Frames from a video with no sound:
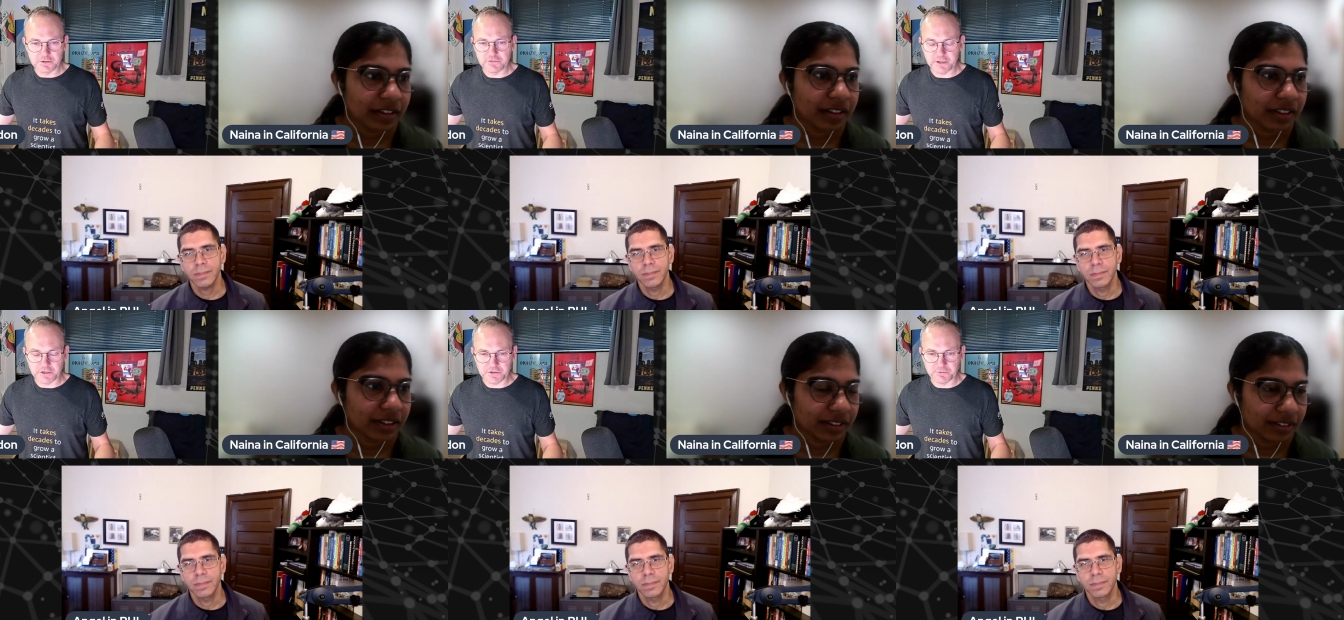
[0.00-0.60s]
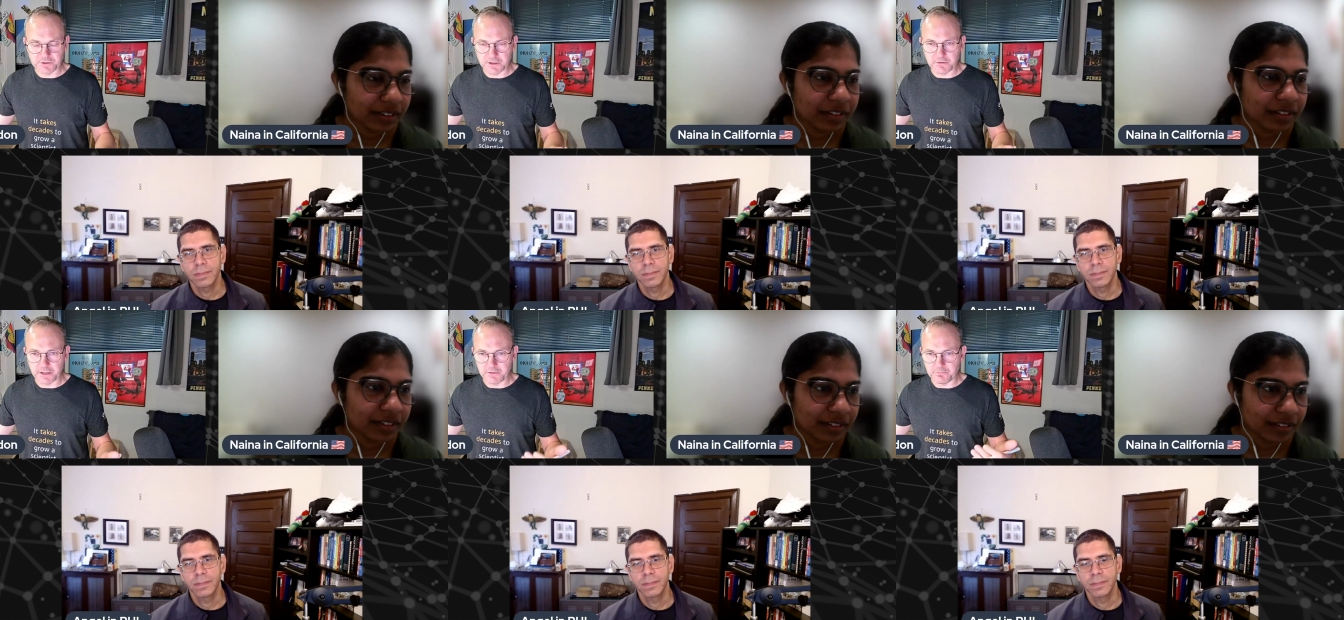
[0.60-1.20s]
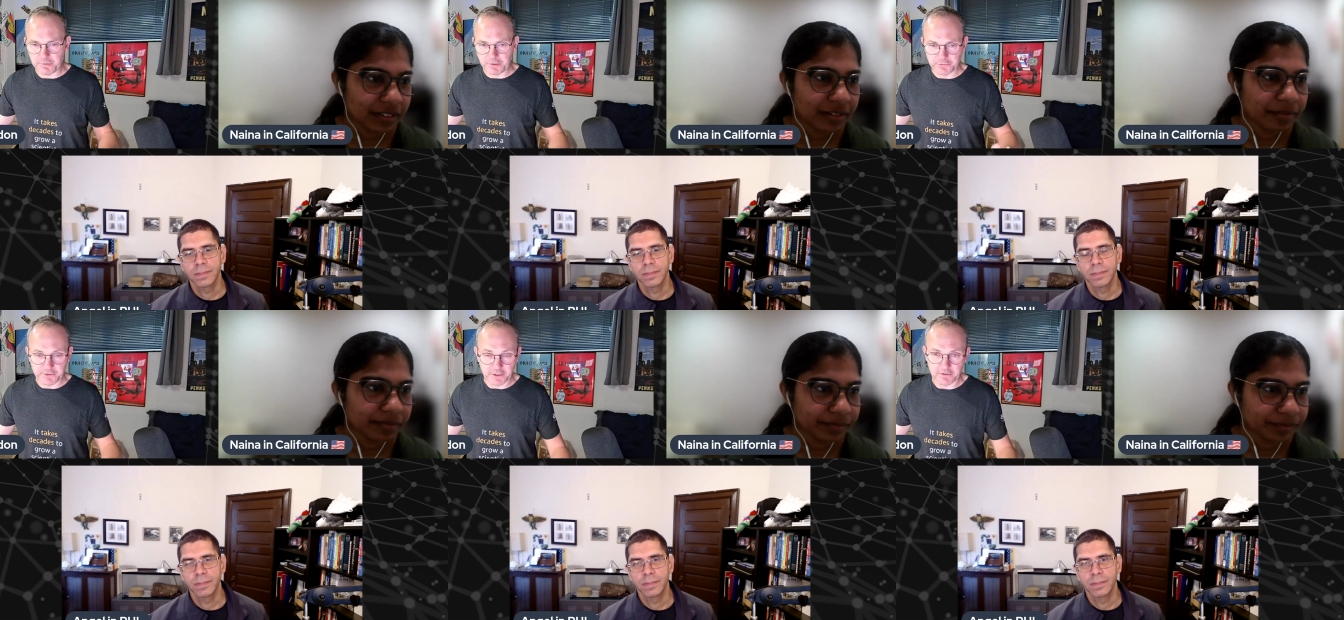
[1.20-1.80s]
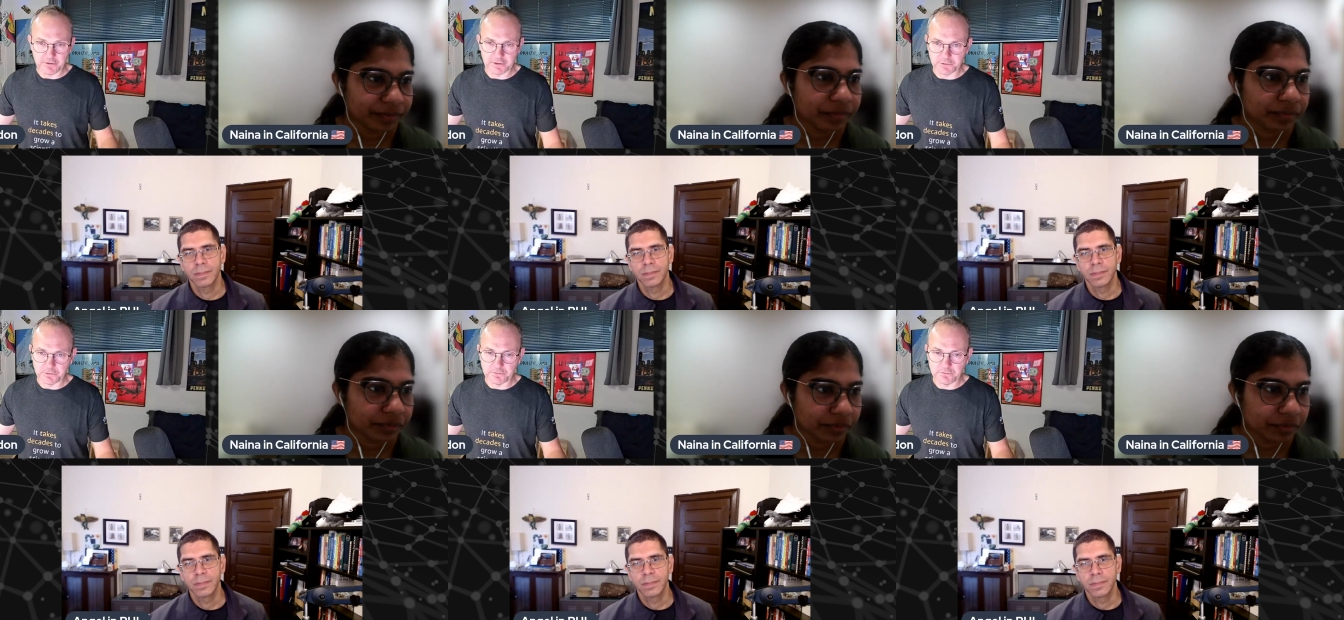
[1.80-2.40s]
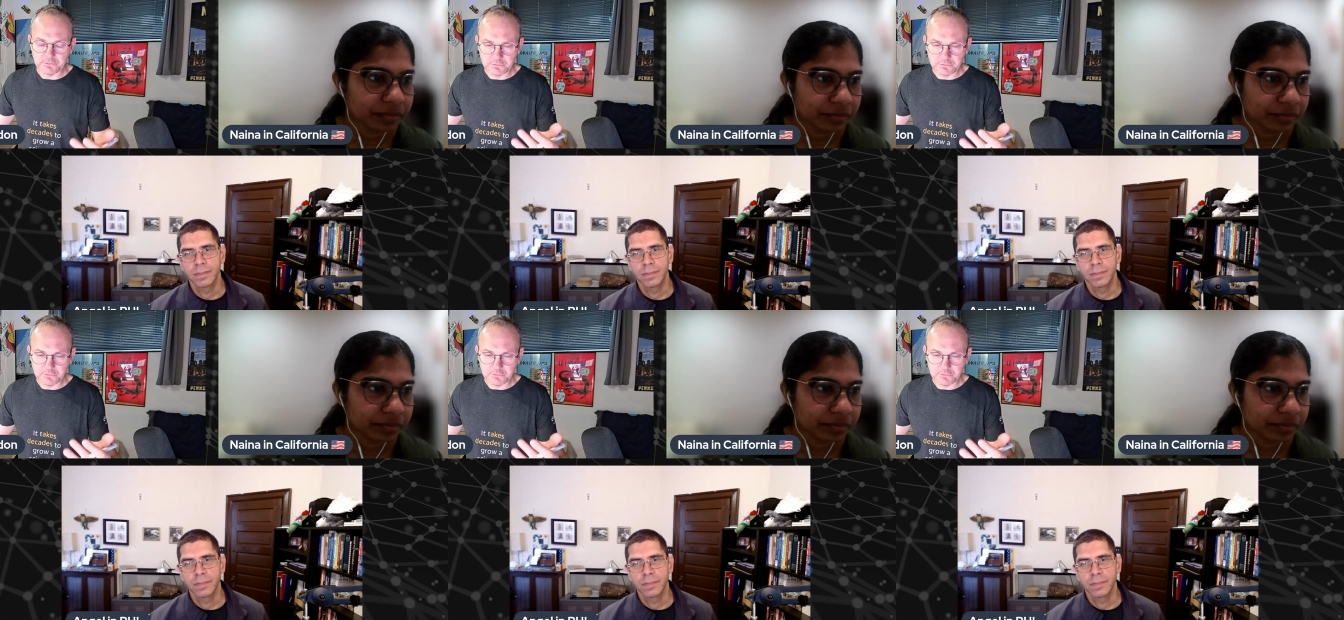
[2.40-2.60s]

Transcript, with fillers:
Speaker 1: of customers go out and build their own